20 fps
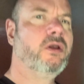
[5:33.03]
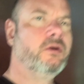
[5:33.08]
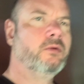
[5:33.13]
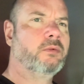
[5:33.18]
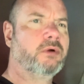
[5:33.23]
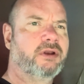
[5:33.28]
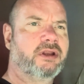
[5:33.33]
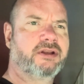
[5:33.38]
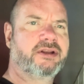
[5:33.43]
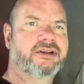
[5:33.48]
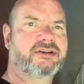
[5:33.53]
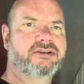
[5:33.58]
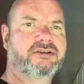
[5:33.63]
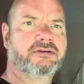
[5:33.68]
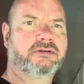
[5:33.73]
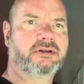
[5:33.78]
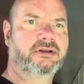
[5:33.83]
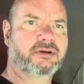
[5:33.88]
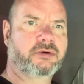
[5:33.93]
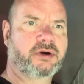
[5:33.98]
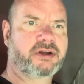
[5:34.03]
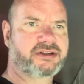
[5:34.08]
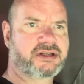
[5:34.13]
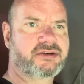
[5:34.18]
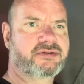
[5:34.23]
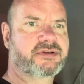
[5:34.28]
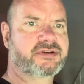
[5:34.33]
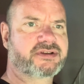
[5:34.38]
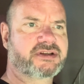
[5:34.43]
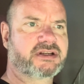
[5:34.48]
One additional and quite
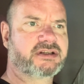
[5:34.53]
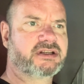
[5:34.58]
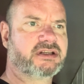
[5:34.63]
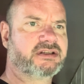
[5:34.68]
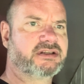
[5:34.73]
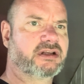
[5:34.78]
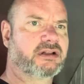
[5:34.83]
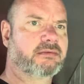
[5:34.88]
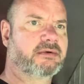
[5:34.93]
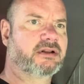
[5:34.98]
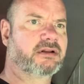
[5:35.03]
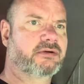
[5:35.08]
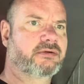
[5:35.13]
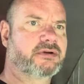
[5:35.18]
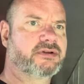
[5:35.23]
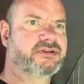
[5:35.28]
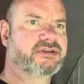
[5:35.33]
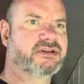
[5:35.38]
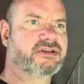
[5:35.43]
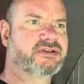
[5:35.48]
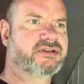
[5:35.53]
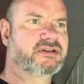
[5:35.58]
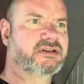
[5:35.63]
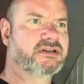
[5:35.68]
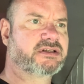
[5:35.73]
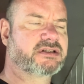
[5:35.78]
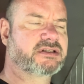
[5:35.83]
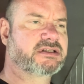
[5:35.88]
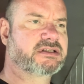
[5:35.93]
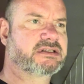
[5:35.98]
interesting detail about Lawrence is
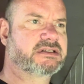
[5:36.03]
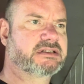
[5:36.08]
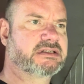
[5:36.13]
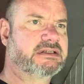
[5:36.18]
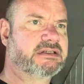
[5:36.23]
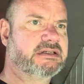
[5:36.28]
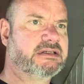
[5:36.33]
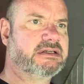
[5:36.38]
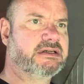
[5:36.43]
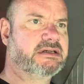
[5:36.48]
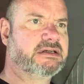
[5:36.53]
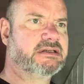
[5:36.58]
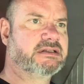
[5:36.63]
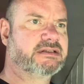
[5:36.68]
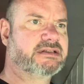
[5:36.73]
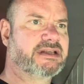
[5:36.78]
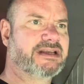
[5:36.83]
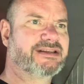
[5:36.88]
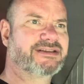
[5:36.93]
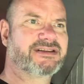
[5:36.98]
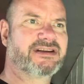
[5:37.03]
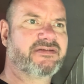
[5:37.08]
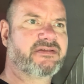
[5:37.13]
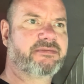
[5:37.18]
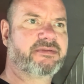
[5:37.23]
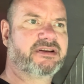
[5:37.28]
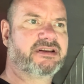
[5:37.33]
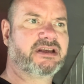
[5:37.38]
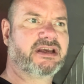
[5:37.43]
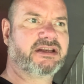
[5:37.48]
that there's never
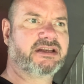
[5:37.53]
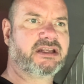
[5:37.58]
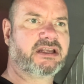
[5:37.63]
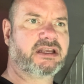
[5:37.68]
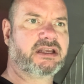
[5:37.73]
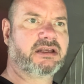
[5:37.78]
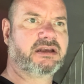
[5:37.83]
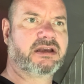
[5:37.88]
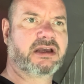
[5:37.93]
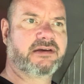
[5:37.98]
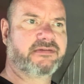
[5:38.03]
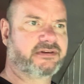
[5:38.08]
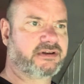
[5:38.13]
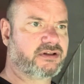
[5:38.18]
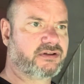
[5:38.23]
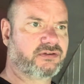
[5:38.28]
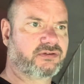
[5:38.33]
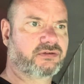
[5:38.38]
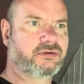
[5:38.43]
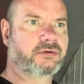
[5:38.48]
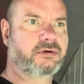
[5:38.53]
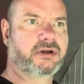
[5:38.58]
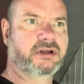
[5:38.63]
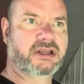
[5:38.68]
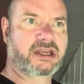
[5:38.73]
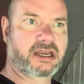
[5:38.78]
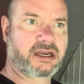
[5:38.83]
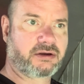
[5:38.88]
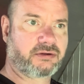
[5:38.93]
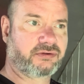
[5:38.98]
been any evidence or
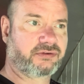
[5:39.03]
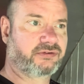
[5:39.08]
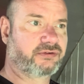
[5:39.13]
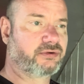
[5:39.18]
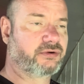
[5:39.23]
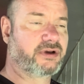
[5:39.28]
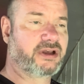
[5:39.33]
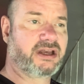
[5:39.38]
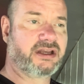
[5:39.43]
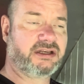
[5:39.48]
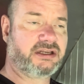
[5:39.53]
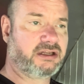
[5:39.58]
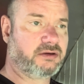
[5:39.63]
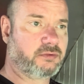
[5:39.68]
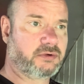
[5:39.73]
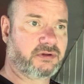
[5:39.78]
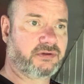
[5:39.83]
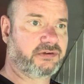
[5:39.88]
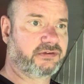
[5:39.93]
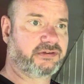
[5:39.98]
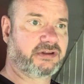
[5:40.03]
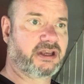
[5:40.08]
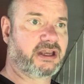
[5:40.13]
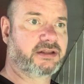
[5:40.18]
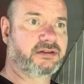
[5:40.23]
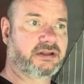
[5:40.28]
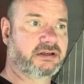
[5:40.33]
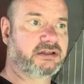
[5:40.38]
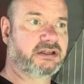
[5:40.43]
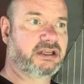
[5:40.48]
accounts or anyone saying
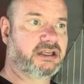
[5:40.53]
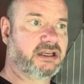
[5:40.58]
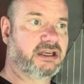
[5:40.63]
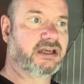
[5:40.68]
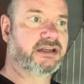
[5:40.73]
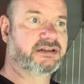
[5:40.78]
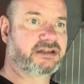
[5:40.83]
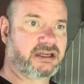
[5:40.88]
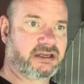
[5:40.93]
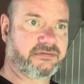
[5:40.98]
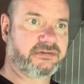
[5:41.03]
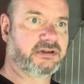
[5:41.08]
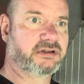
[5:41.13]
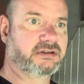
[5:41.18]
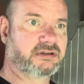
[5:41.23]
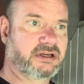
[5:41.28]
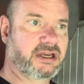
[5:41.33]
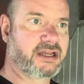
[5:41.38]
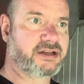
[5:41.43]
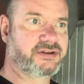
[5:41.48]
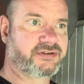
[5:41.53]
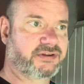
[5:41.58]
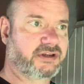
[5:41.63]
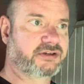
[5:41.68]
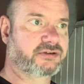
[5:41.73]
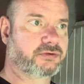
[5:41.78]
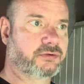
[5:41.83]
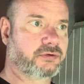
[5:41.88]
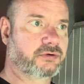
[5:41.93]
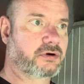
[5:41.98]
that he had ever had
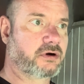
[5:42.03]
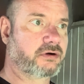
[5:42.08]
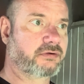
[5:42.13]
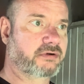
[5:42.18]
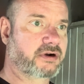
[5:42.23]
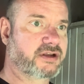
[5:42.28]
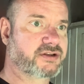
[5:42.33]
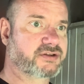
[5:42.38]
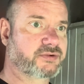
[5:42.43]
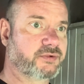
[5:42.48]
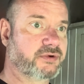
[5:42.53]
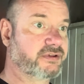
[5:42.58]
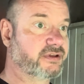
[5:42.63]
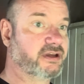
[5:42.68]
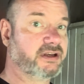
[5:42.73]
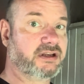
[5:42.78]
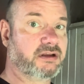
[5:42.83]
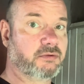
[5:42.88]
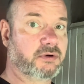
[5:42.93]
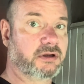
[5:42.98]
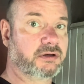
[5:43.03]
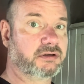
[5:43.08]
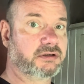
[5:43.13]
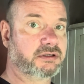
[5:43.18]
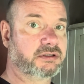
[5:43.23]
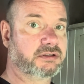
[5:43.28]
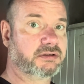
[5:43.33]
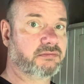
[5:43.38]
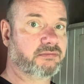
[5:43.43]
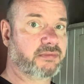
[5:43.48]
sexual congress with anyone,
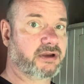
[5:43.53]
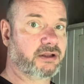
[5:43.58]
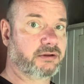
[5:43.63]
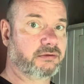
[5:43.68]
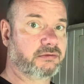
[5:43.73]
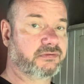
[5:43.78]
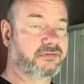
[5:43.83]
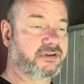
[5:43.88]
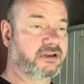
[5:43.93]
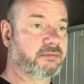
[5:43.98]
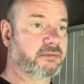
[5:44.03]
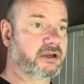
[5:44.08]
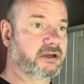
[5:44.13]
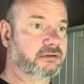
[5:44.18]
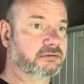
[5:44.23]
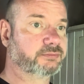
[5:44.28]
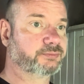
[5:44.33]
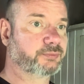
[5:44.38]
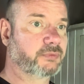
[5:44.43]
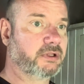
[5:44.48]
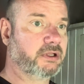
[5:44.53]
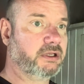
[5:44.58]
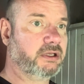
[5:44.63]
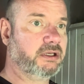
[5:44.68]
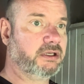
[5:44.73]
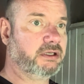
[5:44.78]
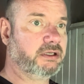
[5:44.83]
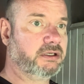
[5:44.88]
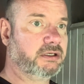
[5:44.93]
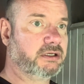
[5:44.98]
male or female,
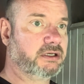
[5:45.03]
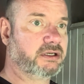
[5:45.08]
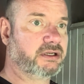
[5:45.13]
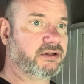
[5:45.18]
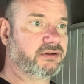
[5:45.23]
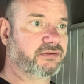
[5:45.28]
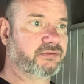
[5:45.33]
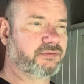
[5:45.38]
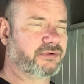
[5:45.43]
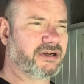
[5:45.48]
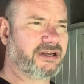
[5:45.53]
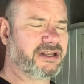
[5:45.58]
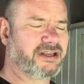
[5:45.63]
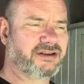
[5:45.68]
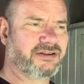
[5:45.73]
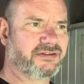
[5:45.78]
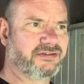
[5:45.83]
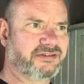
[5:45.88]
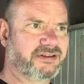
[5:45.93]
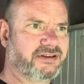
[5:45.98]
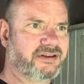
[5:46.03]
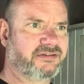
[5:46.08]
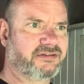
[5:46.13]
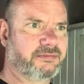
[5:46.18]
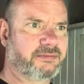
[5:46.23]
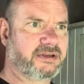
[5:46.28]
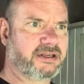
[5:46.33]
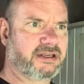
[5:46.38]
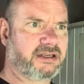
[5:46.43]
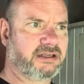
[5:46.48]
and is really considered to
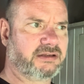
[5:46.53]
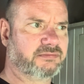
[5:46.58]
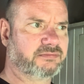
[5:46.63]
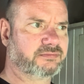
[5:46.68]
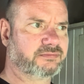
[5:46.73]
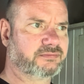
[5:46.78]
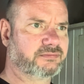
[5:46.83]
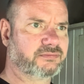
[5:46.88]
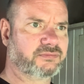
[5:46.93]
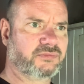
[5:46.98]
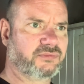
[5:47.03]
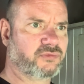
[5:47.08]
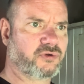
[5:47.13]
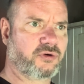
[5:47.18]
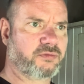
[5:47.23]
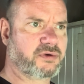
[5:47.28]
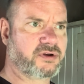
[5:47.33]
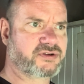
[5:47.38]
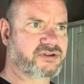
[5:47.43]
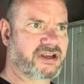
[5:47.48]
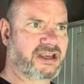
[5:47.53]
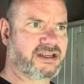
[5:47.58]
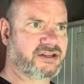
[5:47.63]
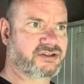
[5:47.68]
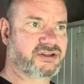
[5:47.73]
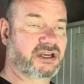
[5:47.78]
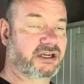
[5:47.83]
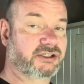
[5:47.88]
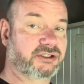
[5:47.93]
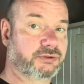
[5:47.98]
be almost
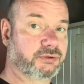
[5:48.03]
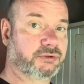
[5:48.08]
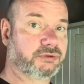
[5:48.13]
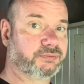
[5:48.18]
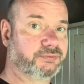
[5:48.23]
asexual.